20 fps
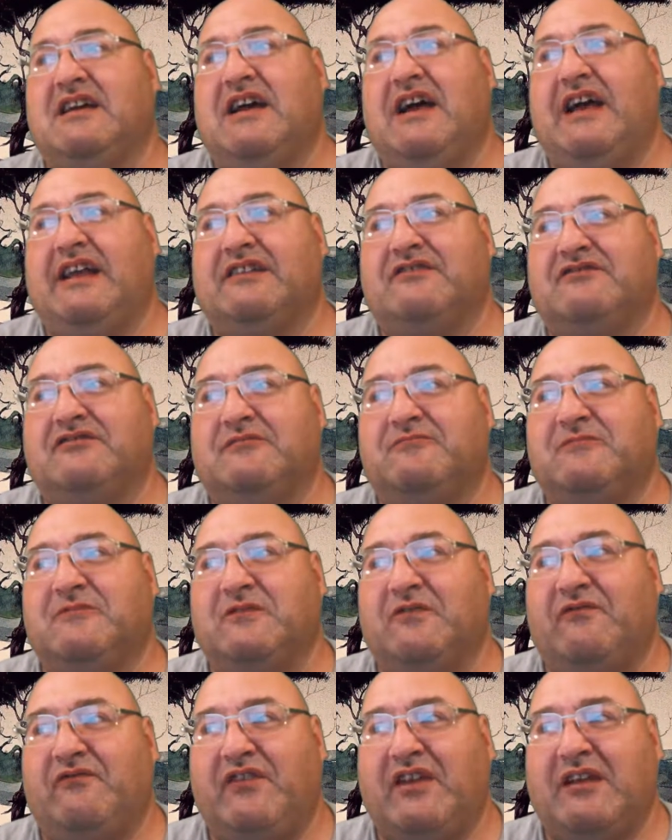I grew up
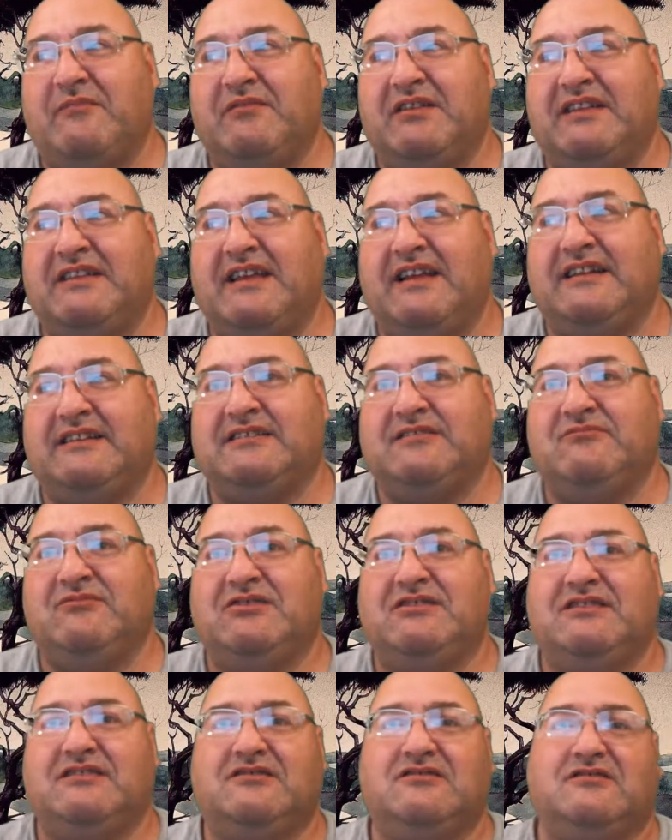in a family that is
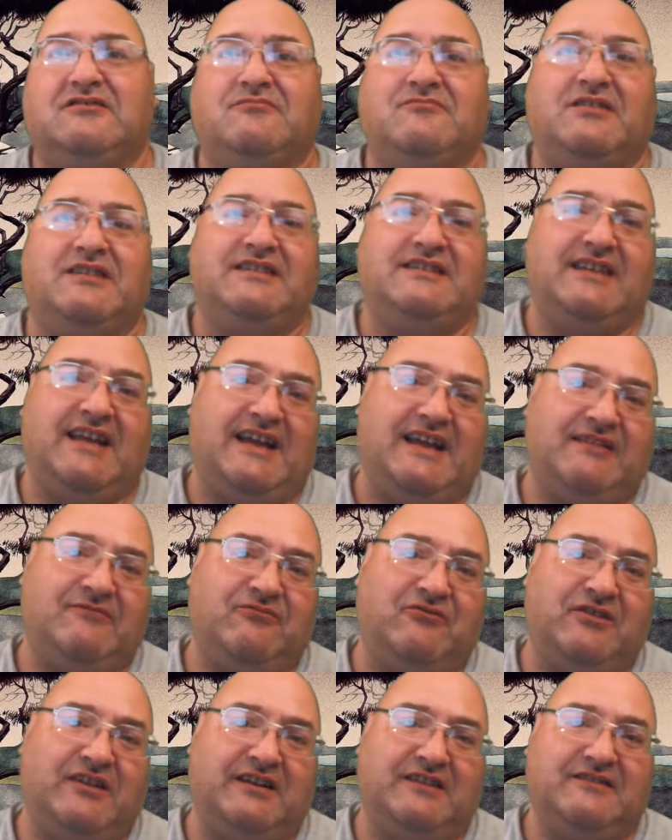musical. My dad
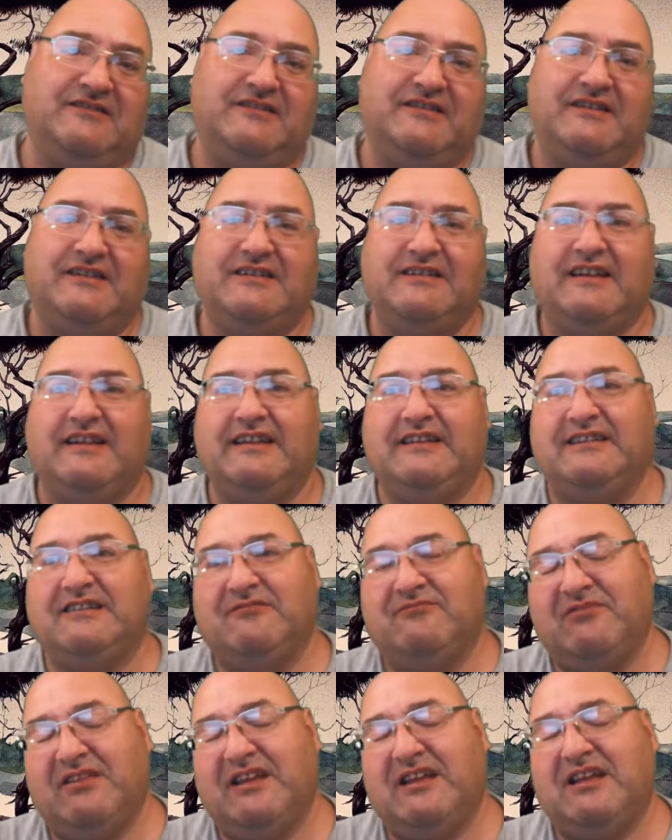played clarinet in
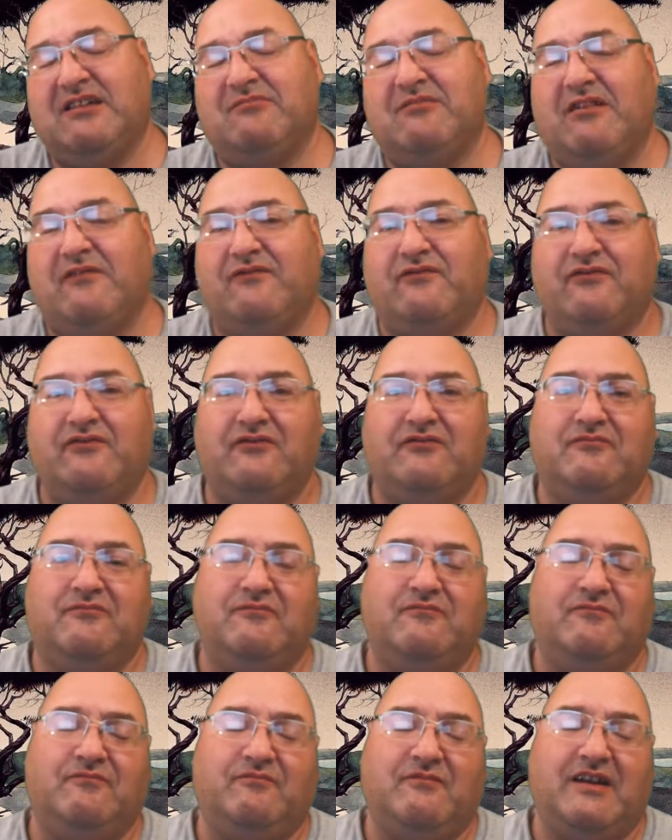the band. My flute,
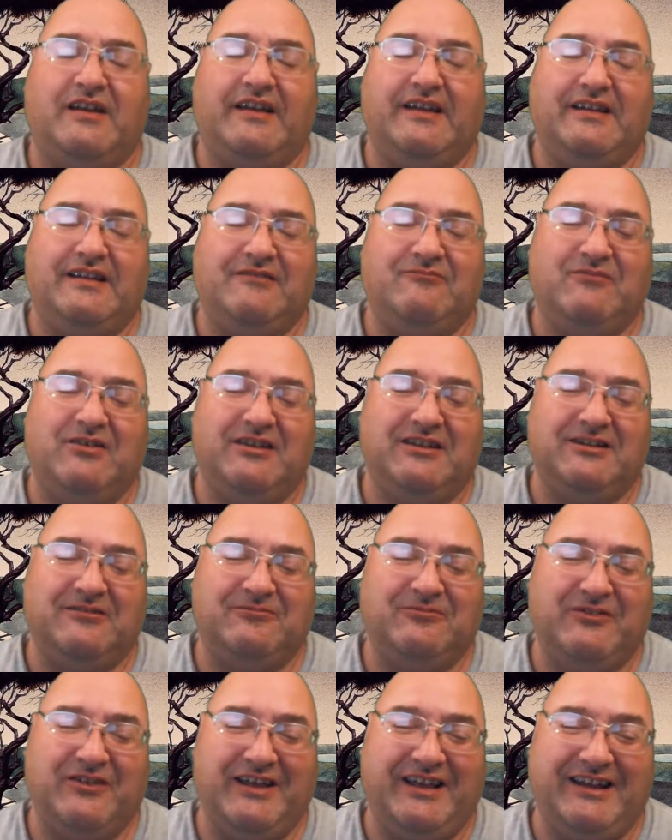my mother
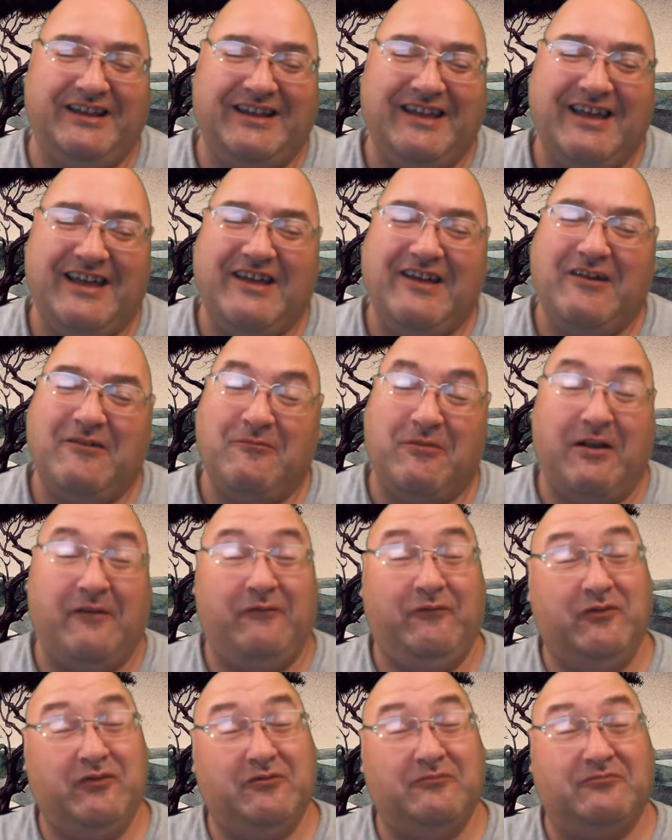played, my
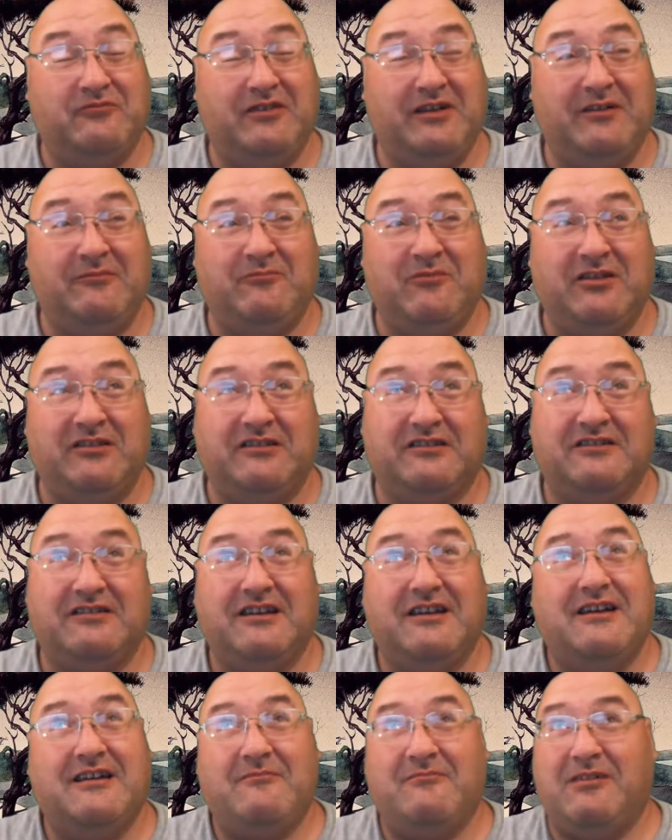flute played mother.
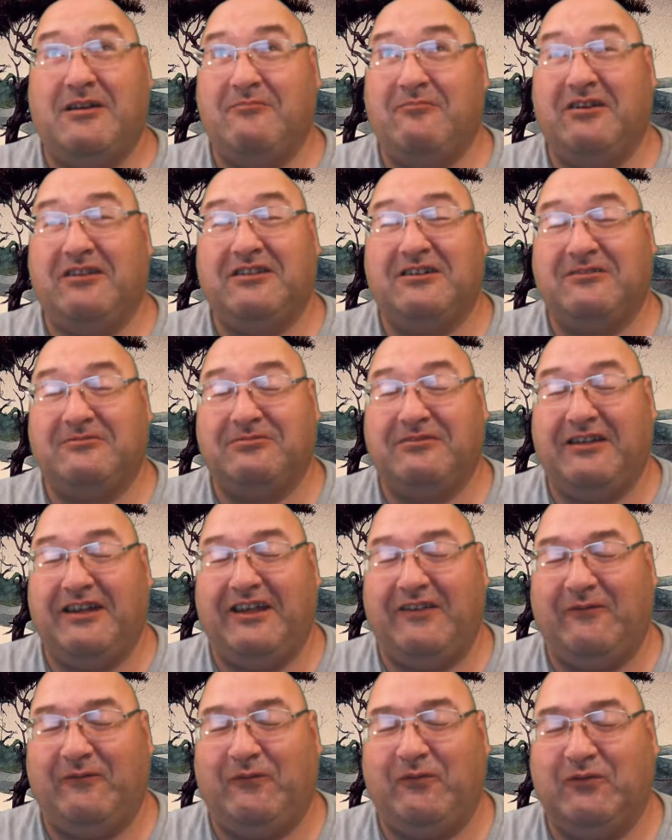My mother
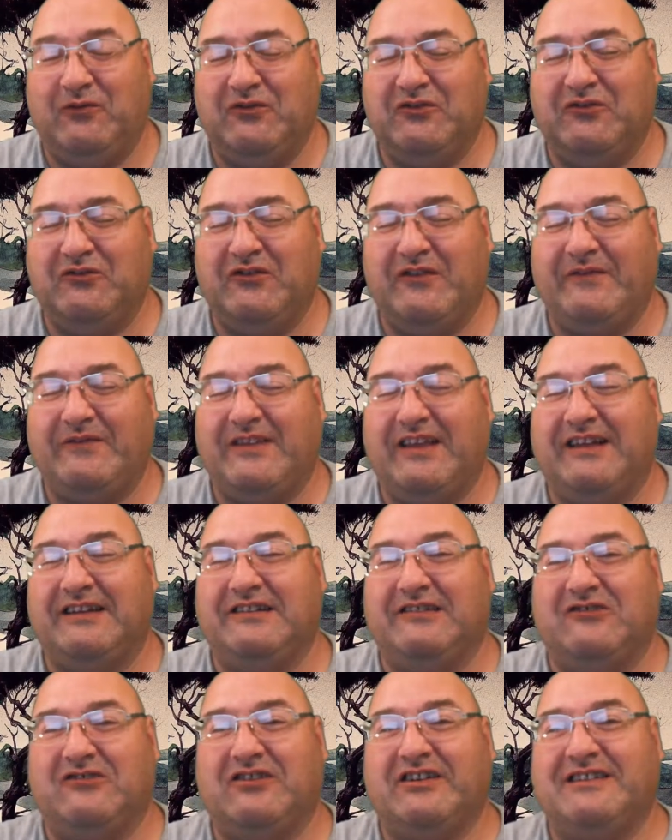played flute in
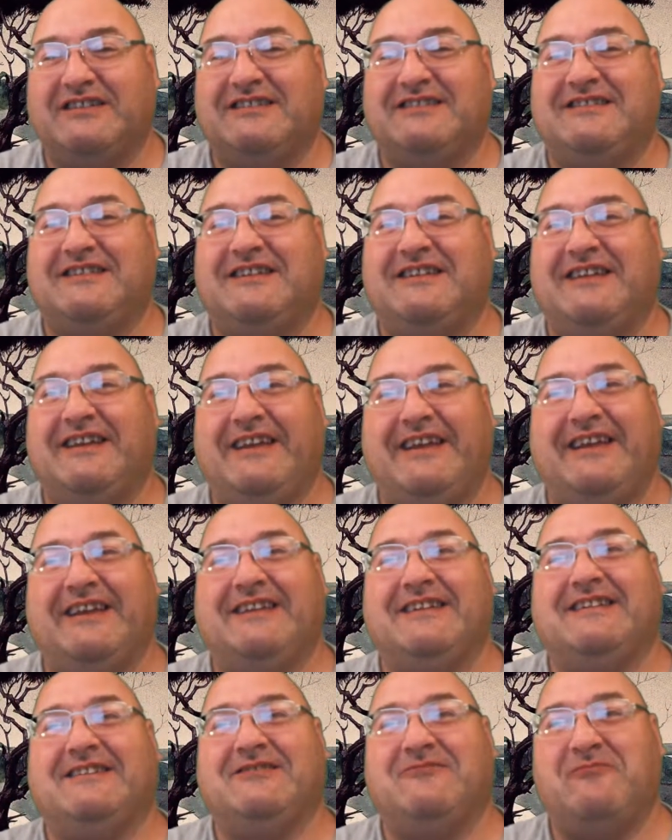an orchestra
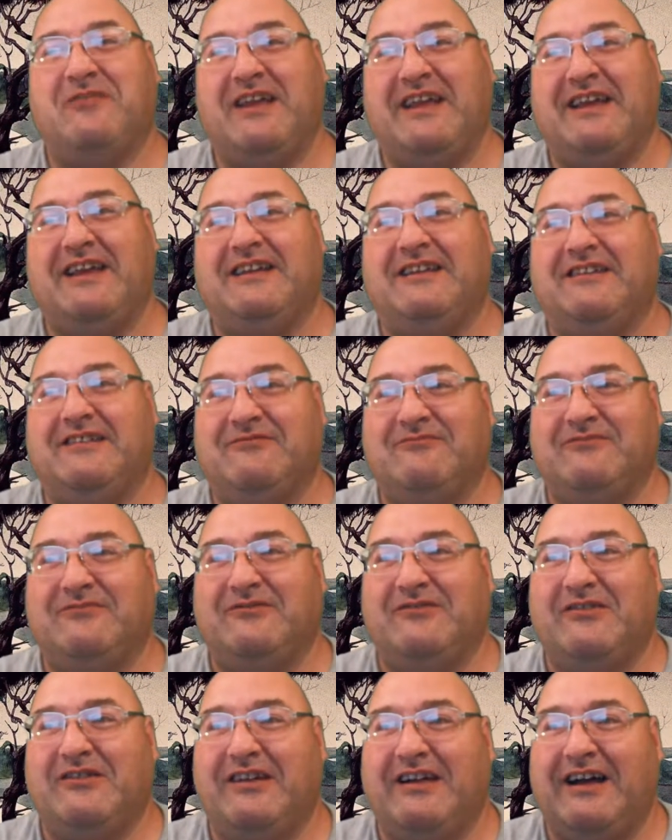and in the band.
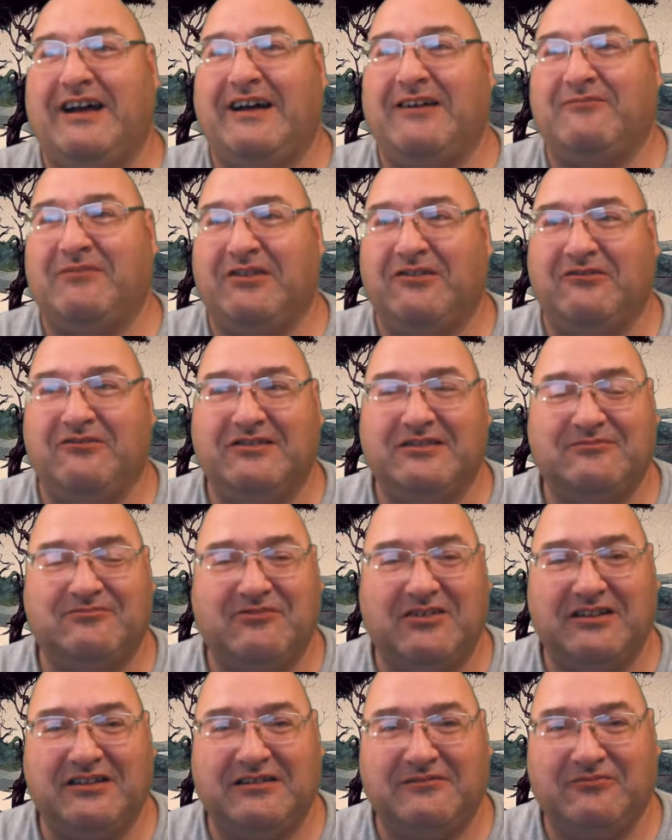Uh, my oldest
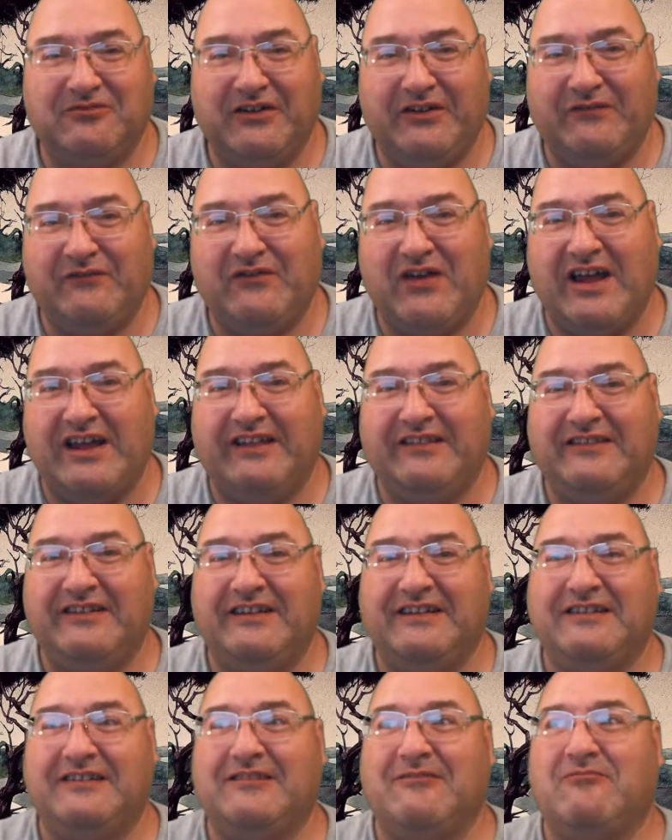brother played
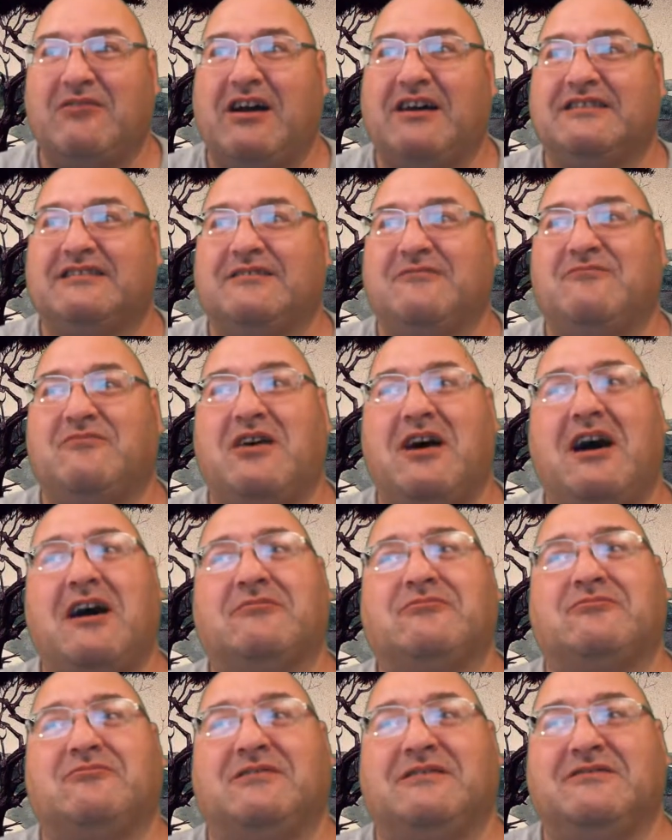violin in the Boston
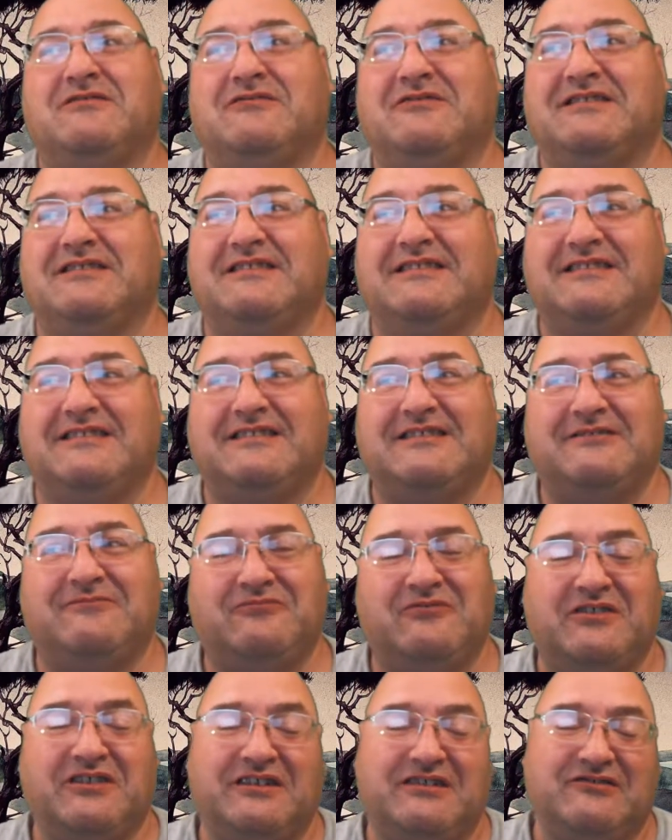Pops. My oldest sister
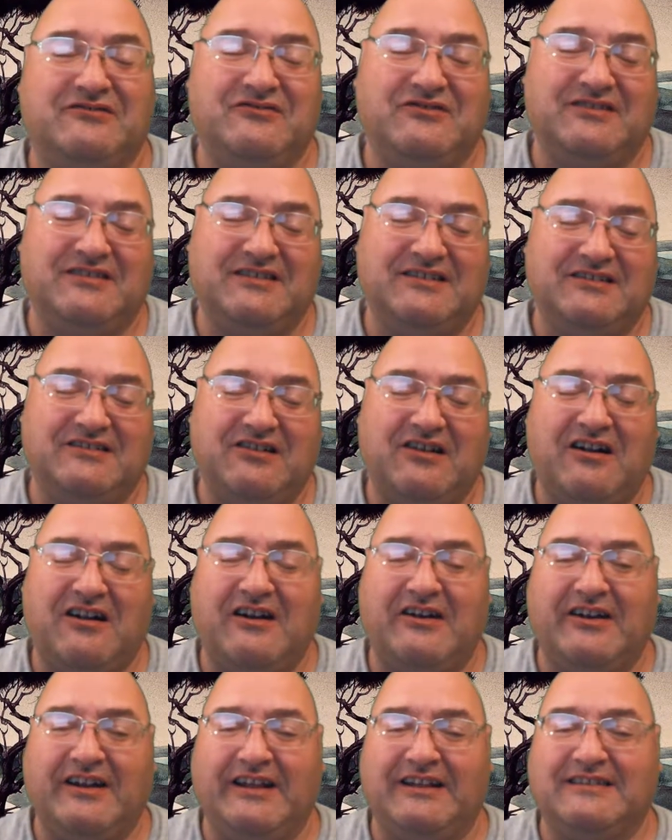played acoustic
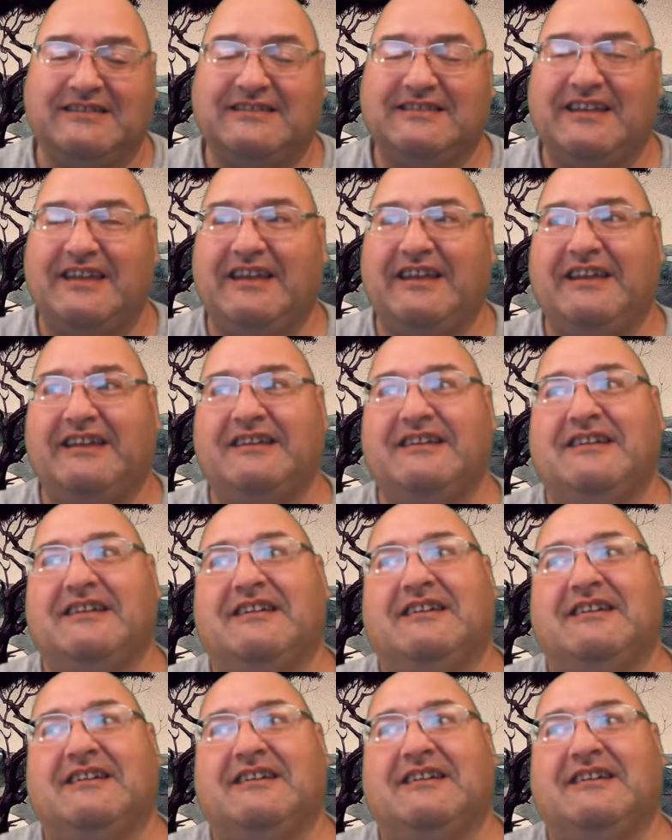guitar and sang.